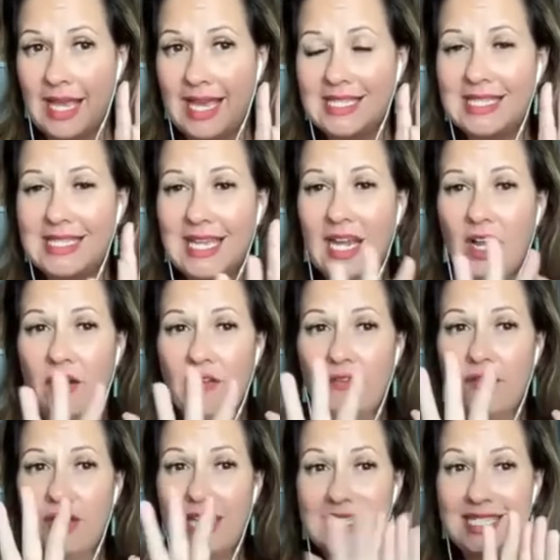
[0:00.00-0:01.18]
Instead of
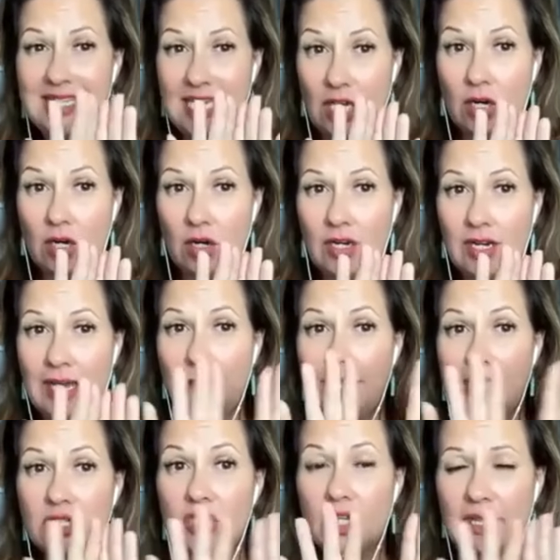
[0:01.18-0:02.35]
it's here, that
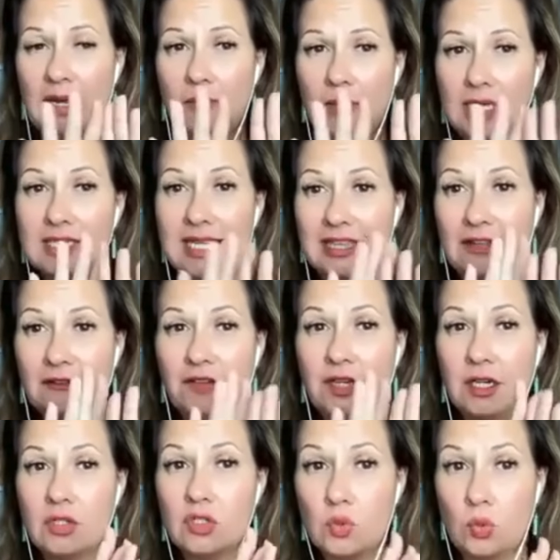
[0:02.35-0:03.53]
means that the
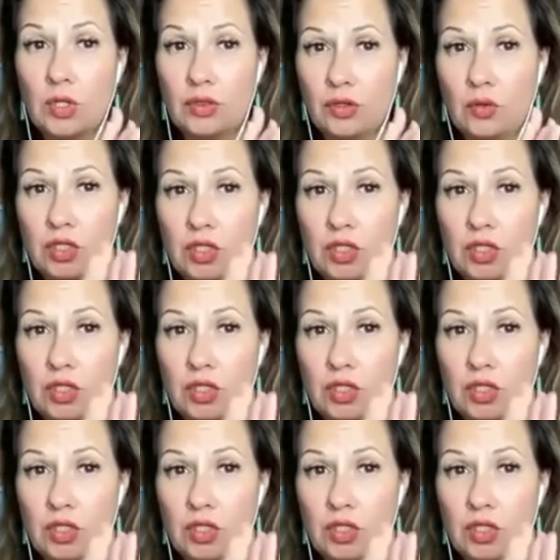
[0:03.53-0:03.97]
fear is with you.